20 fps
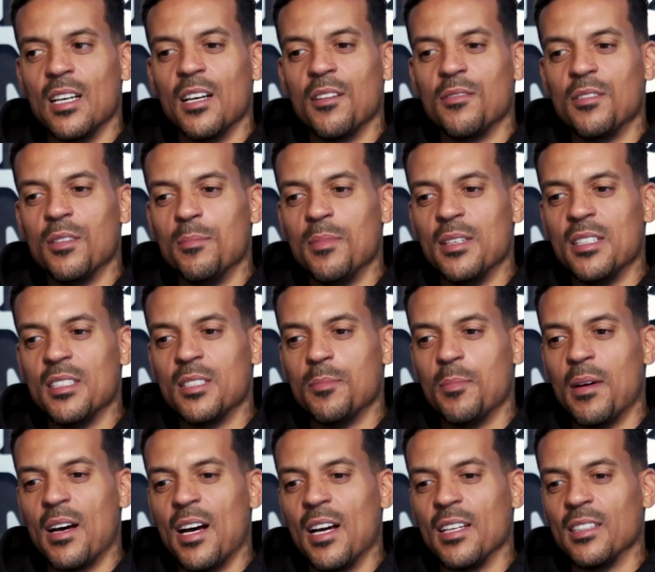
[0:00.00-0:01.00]
of the business
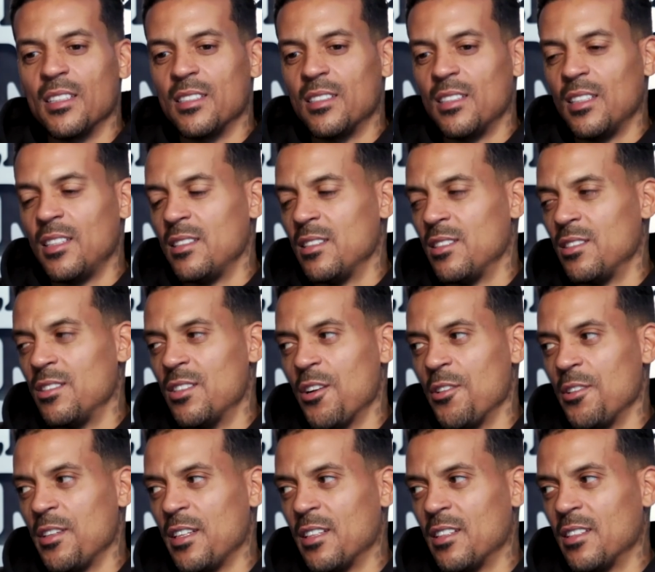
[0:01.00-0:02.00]
behind the scenes is
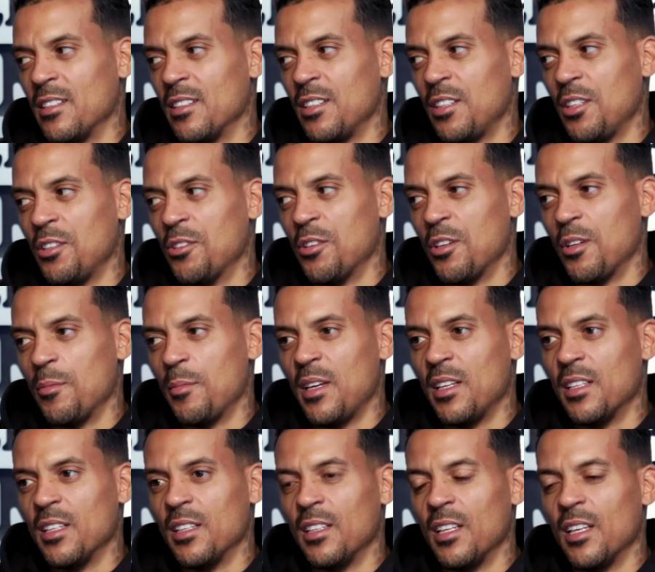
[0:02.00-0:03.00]
dirty. You know what I
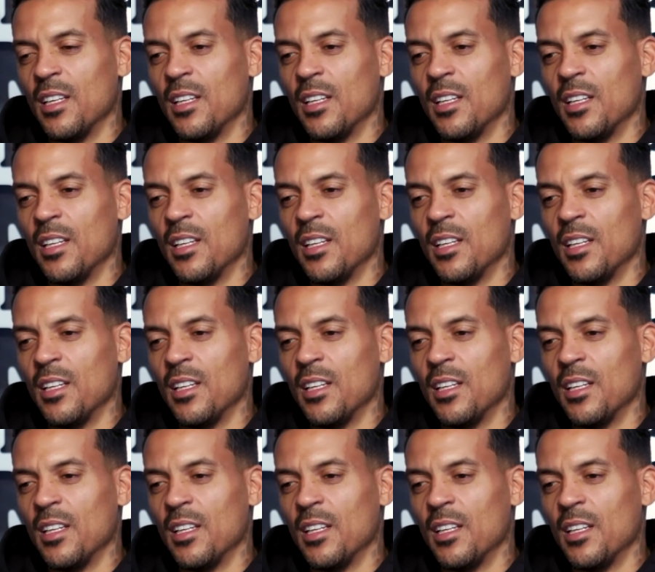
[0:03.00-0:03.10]
mean? And